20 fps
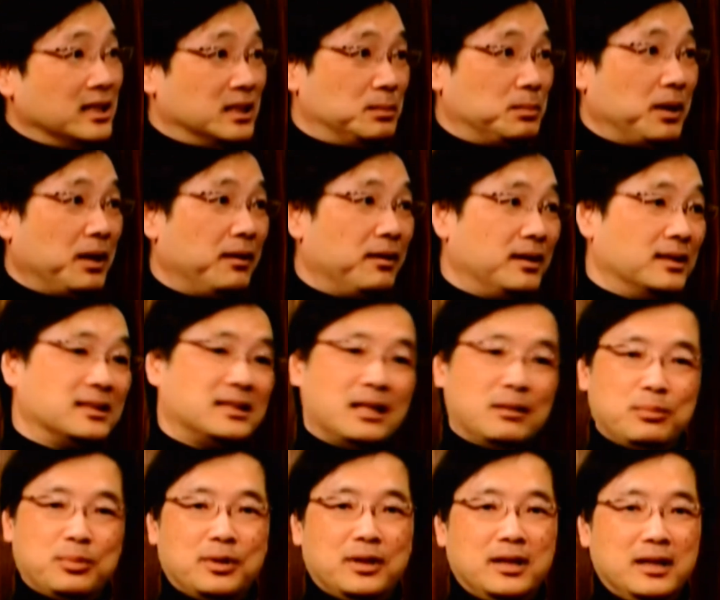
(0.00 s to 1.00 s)
experience
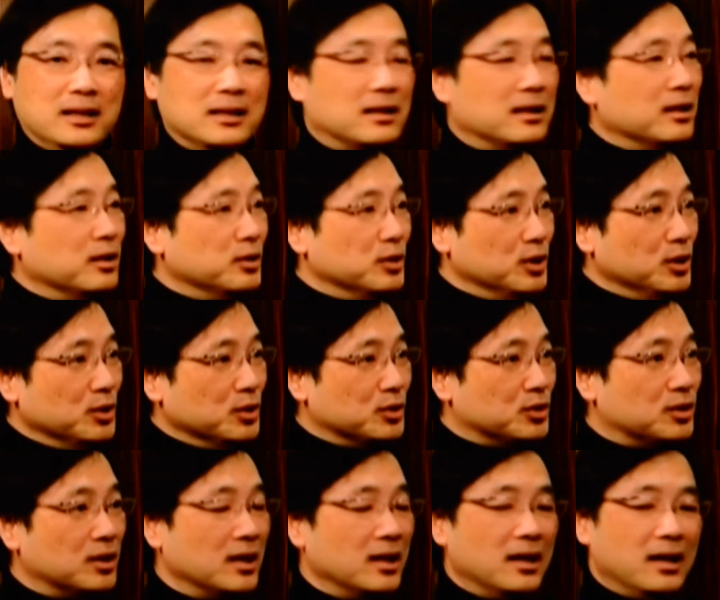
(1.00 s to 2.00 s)
and put it in a new
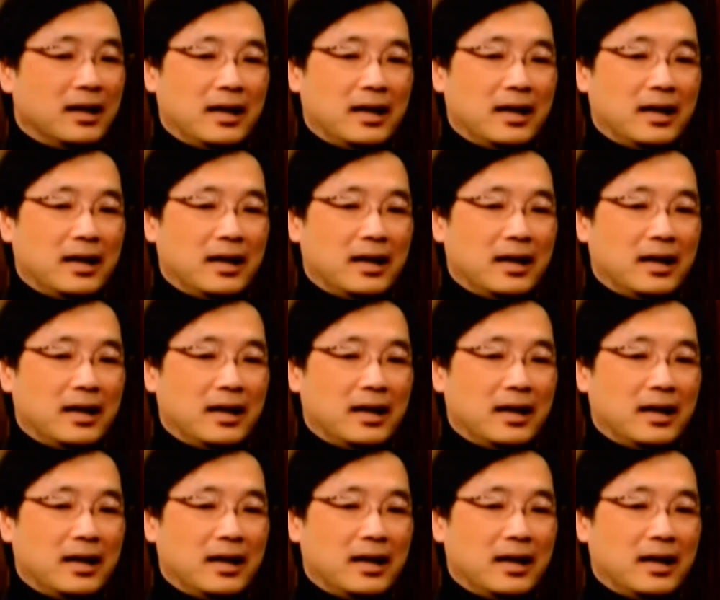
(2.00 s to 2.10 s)
use?